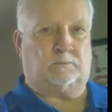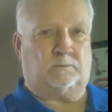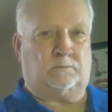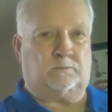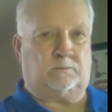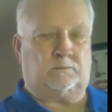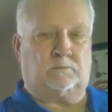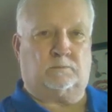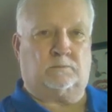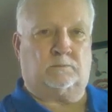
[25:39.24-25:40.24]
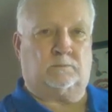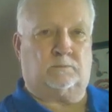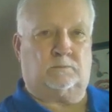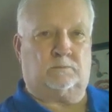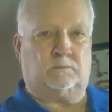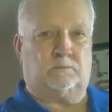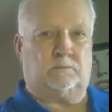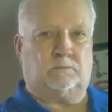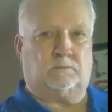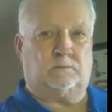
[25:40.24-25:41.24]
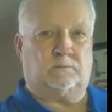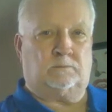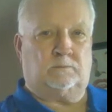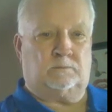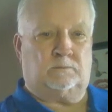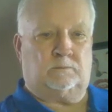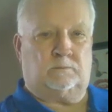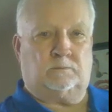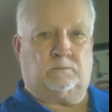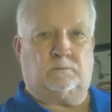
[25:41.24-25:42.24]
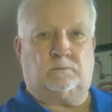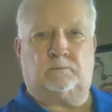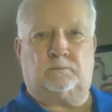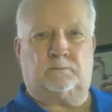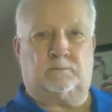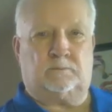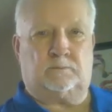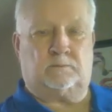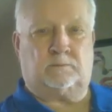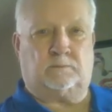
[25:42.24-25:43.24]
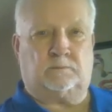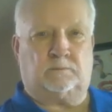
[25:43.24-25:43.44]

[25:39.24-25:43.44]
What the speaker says: The person shown says nothing.